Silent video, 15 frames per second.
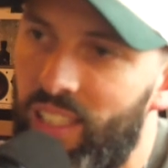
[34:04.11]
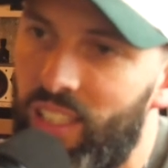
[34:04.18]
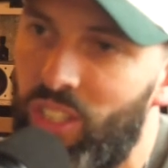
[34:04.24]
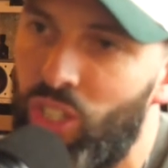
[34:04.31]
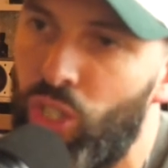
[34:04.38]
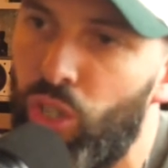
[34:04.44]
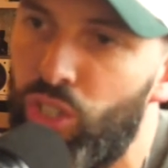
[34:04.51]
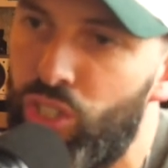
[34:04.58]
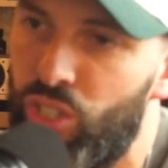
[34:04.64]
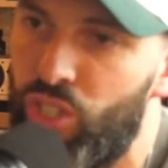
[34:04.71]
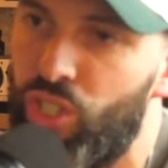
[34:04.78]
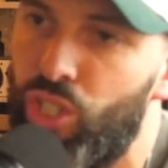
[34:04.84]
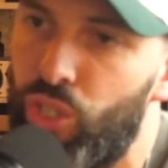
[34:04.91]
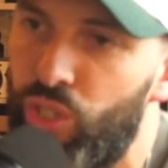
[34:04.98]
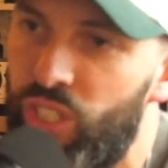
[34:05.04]
You're just
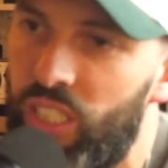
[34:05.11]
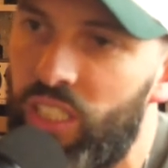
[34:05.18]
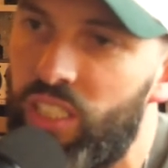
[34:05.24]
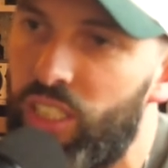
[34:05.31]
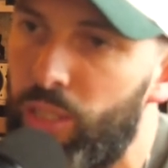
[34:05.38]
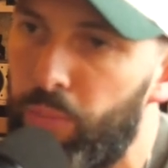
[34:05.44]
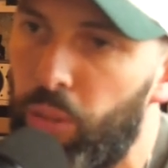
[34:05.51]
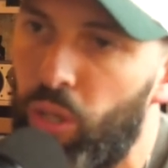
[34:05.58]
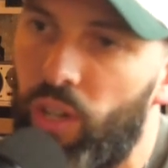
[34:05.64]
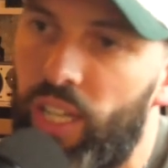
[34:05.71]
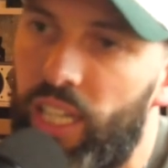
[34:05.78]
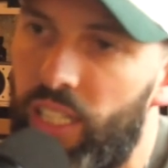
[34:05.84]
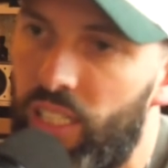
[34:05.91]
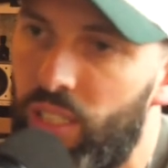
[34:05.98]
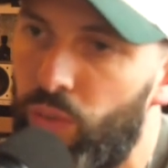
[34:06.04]
choosing to deploy
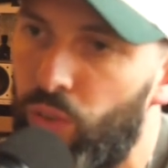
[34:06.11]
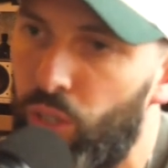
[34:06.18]
it in the wrong